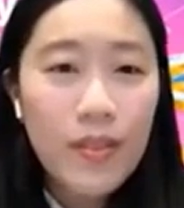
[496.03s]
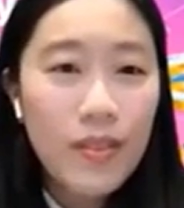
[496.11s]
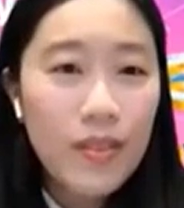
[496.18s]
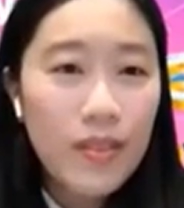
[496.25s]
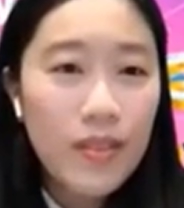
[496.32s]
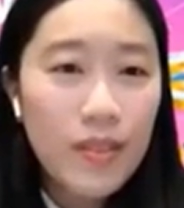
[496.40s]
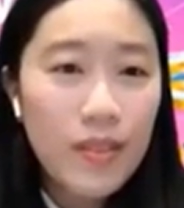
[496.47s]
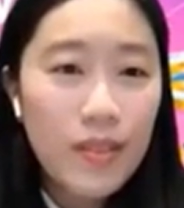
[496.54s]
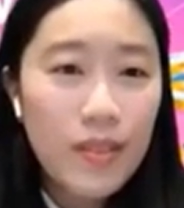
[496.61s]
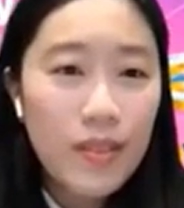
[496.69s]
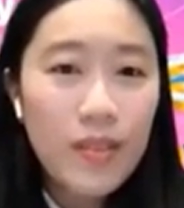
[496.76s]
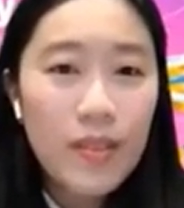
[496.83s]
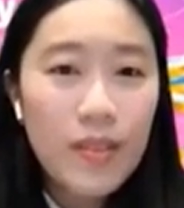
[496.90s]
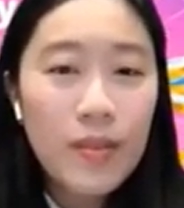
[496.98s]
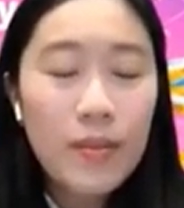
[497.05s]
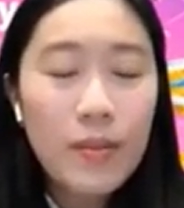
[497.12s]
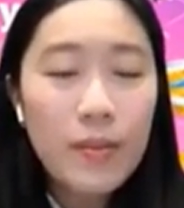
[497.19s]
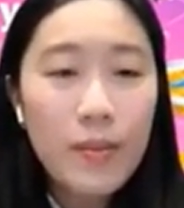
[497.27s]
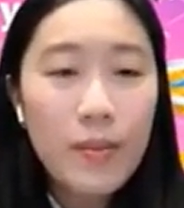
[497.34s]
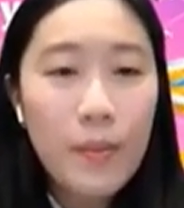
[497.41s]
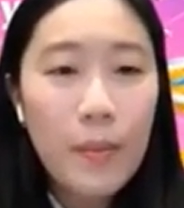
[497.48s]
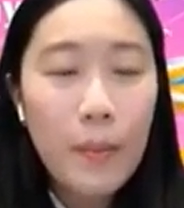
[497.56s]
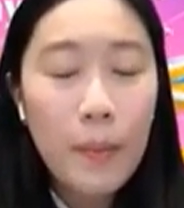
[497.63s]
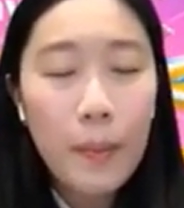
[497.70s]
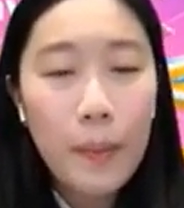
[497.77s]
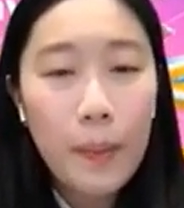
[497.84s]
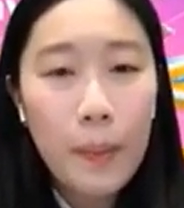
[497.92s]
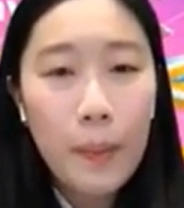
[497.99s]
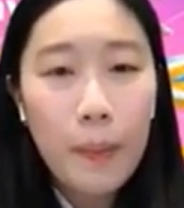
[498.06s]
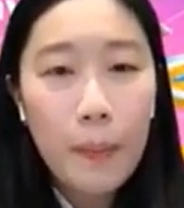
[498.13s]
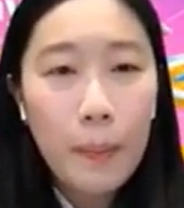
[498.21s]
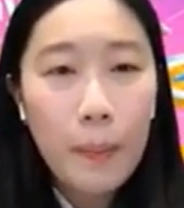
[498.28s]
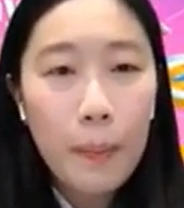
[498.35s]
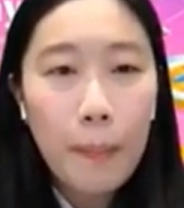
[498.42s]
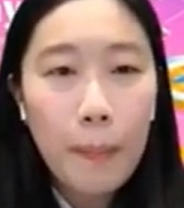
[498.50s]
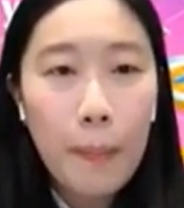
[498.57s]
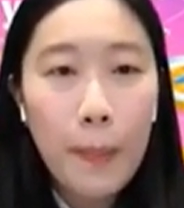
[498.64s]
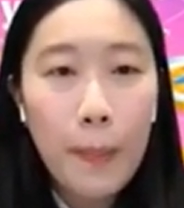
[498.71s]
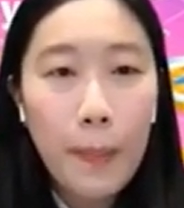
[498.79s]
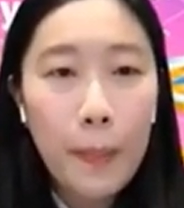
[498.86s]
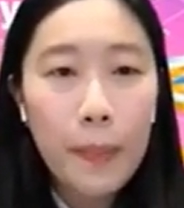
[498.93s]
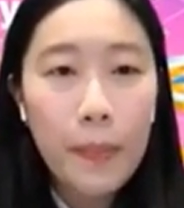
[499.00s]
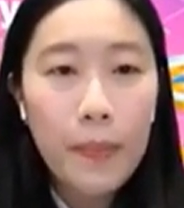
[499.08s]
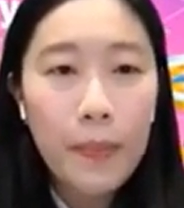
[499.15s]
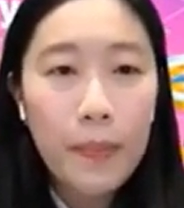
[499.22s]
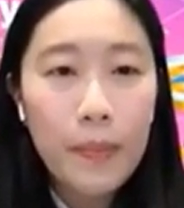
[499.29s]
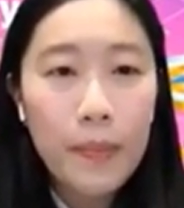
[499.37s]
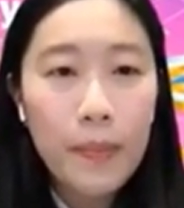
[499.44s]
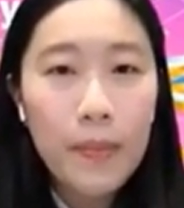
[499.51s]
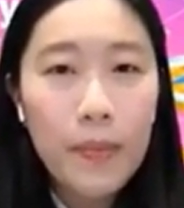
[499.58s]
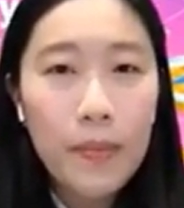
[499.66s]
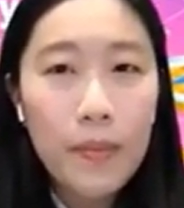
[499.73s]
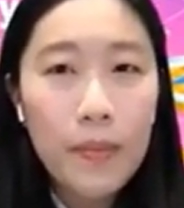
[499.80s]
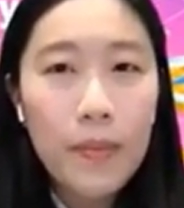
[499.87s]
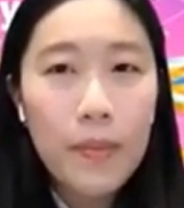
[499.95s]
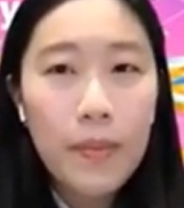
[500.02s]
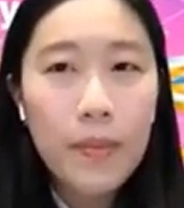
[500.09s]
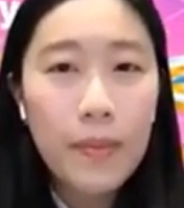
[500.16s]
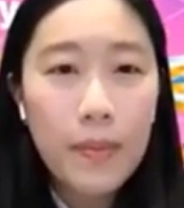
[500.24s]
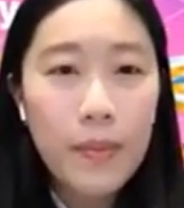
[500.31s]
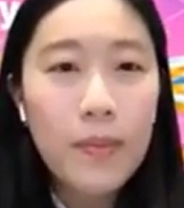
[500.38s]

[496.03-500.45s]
(not speaking)